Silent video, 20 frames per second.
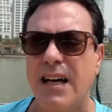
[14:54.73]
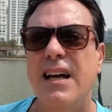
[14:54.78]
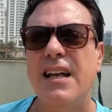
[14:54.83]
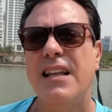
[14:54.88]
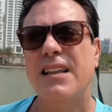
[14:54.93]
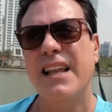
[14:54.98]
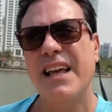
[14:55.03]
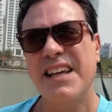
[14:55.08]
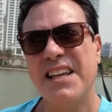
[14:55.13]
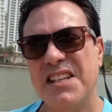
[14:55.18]

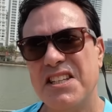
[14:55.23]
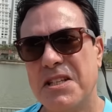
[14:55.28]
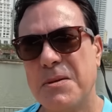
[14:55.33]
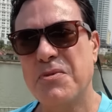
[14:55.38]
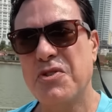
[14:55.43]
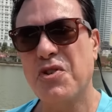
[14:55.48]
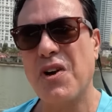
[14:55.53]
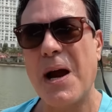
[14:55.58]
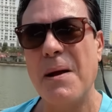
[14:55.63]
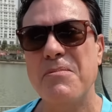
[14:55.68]
like and
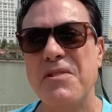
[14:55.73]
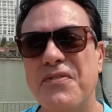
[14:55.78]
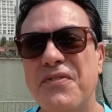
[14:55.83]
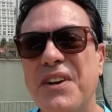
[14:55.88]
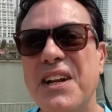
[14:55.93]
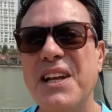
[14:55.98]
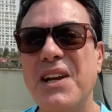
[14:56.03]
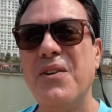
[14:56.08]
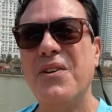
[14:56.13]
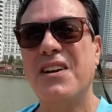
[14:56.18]
subscribe to the
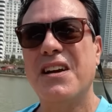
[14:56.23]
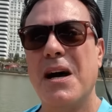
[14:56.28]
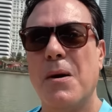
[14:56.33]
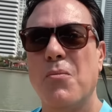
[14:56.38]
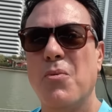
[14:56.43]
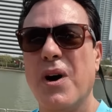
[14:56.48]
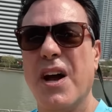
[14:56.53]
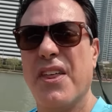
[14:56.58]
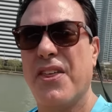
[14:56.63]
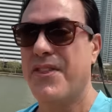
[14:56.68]
video and come
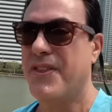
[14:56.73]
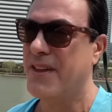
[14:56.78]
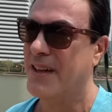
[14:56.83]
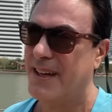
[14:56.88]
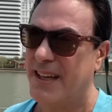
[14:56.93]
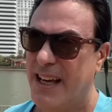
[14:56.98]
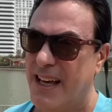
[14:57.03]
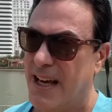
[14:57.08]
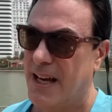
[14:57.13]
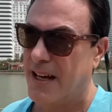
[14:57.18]
with,
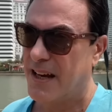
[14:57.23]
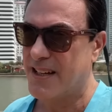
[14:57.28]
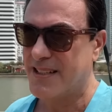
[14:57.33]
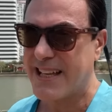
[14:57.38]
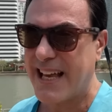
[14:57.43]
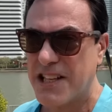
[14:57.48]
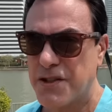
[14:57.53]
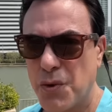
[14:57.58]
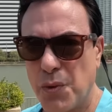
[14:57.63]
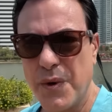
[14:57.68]
because
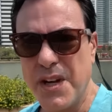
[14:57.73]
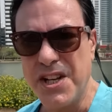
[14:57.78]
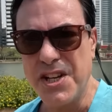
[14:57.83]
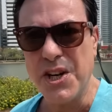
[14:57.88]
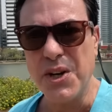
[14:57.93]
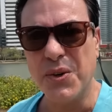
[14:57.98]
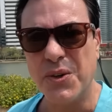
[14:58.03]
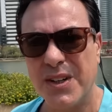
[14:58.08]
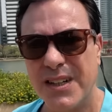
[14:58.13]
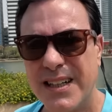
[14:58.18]
that's what we
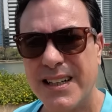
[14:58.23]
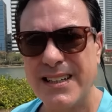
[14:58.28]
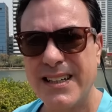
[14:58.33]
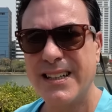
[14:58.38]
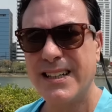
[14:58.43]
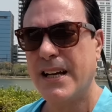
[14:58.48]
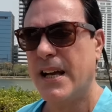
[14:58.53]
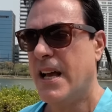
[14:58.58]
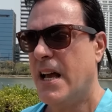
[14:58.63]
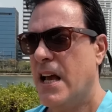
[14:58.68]
do.
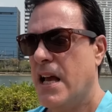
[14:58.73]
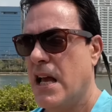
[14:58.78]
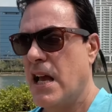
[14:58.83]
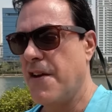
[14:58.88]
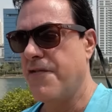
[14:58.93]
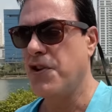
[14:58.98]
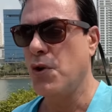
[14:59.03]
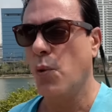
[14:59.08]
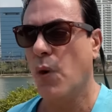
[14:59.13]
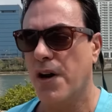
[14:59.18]

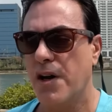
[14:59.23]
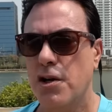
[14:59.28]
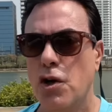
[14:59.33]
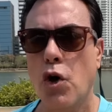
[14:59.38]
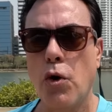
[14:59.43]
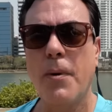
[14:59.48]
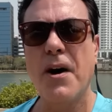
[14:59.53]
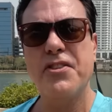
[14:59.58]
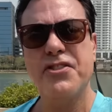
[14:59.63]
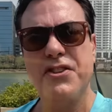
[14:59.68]
If you want to know about